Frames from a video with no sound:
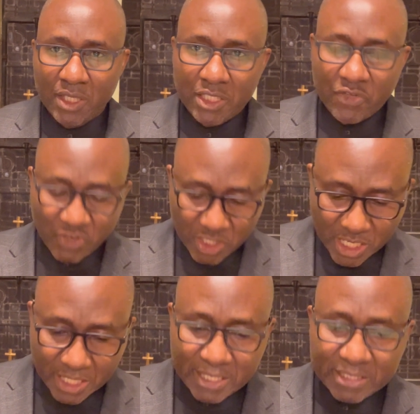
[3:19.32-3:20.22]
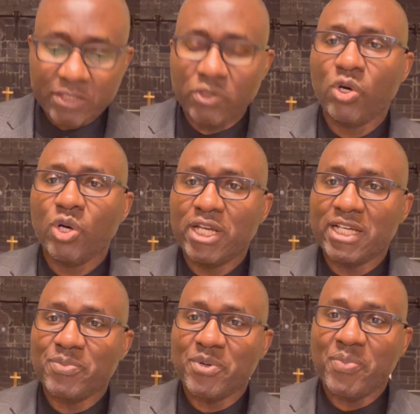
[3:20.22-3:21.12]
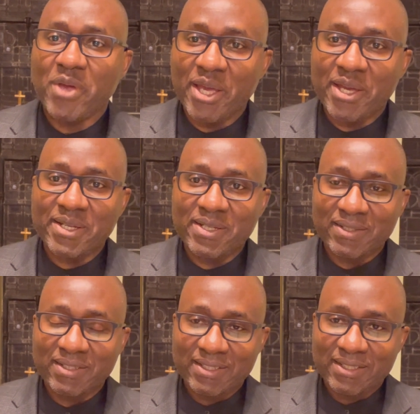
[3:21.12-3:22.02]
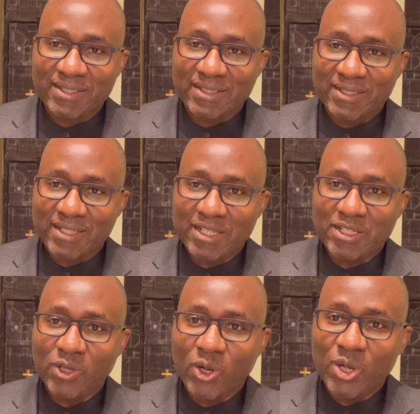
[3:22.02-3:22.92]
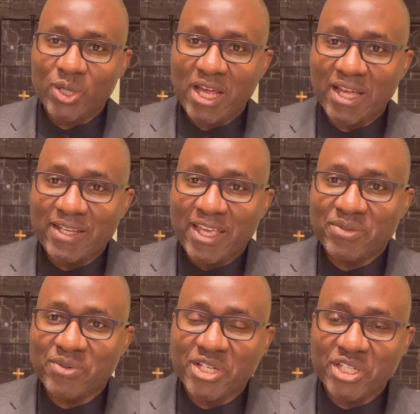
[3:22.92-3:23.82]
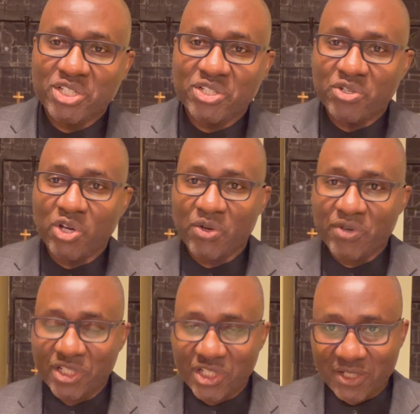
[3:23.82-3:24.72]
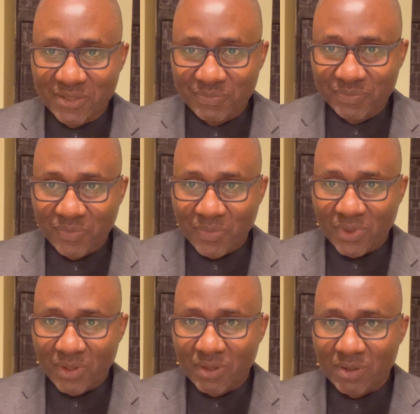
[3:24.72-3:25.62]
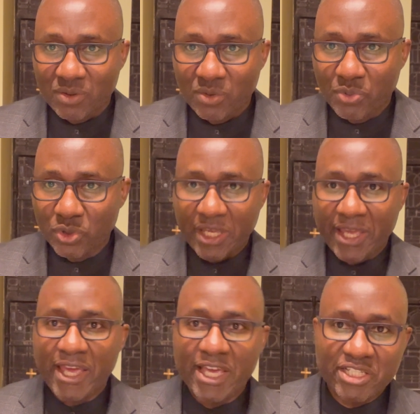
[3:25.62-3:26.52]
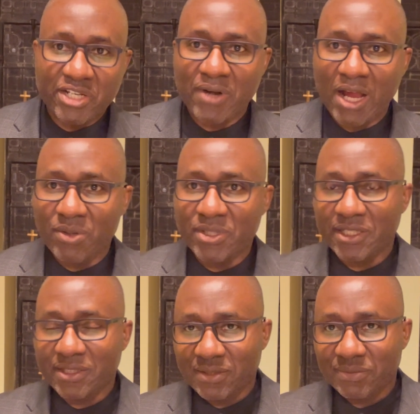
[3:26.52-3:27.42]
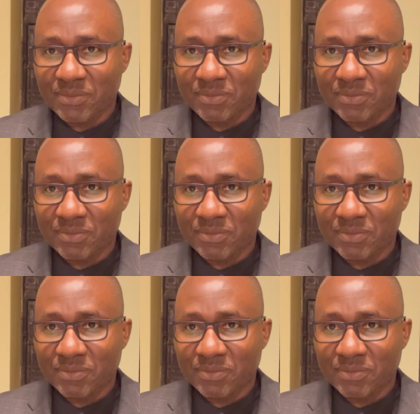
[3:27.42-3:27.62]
the vineyard that the Lord had prepared, that the Lord had enriched, nourished, put a hedge around it,